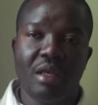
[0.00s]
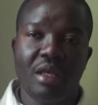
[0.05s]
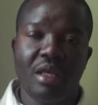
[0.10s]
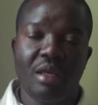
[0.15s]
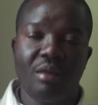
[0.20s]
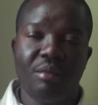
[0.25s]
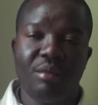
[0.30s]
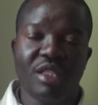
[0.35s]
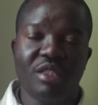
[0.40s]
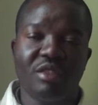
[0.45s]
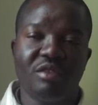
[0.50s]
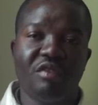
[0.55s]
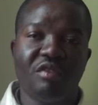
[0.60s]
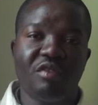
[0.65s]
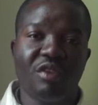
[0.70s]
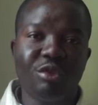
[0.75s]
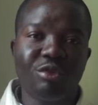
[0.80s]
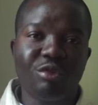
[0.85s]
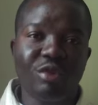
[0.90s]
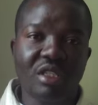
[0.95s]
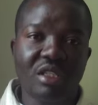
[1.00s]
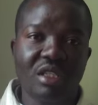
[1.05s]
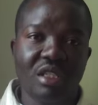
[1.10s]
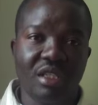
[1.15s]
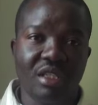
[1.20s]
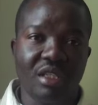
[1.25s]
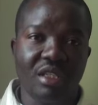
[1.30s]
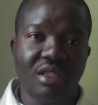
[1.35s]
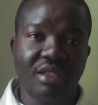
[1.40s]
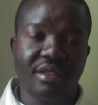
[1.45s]
But unfortunately,
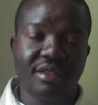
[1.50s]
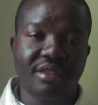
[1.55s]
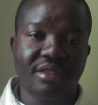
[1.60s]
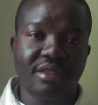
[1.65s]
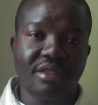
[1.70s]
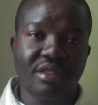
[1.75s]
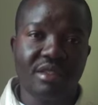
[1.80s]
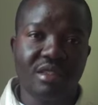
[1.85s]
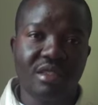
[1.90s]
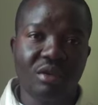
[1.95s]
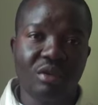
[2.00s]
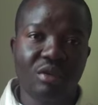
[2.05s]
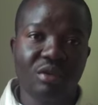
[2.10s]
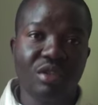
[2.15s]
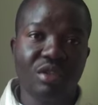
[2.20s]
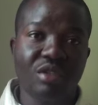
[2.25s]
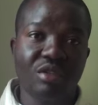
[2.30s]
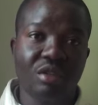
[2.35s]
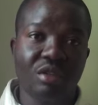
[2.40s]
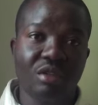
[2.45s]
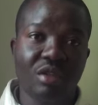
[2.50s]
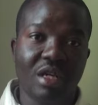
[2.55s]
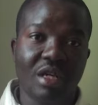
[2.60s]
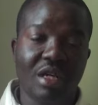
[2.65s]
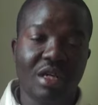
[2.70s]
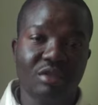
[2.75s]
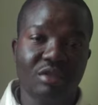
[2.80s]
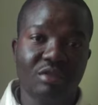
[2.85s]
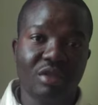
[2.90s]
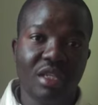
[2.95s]
the condition
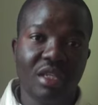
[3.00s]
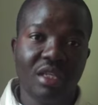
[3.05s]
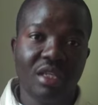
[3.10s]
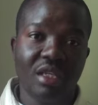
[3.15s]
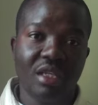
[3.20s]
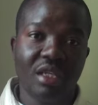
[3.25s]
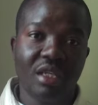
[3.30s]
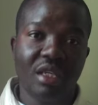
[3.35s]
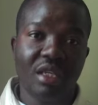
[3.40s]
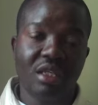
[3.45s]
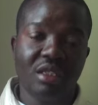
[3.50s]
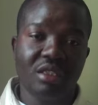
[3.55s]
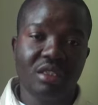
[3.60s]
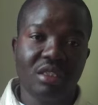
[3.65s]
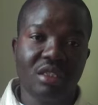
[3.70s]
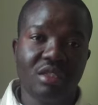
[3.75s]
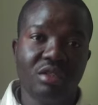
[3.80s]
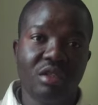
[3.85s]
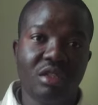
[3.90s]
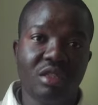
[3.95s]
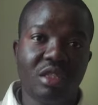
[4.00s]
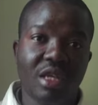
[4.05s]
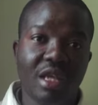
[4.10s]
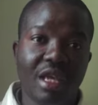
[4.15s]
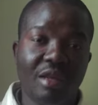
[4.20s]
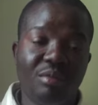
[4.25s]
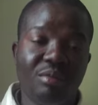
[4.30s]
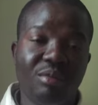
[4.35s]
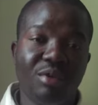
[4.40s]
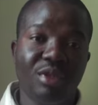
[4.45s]
actually is not
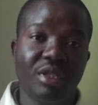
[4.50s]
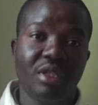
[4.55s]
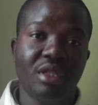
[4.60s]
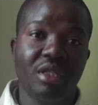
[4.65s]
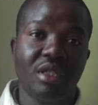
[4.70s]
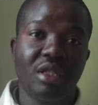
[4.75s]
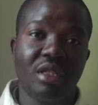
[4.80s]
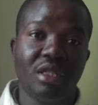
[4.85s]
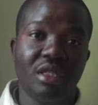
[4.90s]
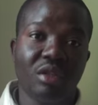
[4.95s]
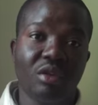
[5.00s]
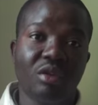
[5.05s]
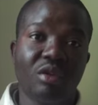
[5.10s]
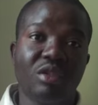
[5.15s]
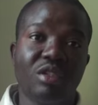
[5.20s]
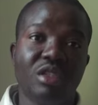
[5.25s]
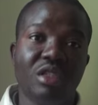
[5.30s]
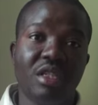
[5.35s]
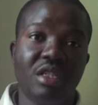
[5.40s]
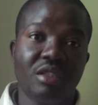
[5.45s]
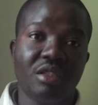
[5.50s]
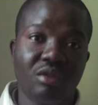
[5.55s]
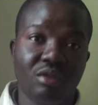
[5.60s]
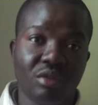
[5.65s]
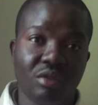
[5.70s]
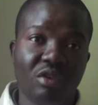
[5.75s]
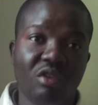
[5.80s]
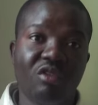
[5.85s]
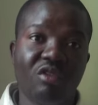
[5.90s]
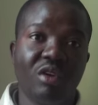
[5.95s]
helping the continent to
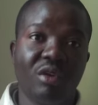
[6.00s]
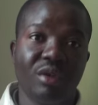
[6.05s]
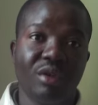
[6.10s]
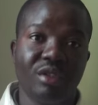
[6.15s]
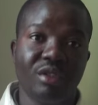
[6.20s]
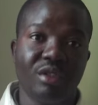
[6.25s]
go forward.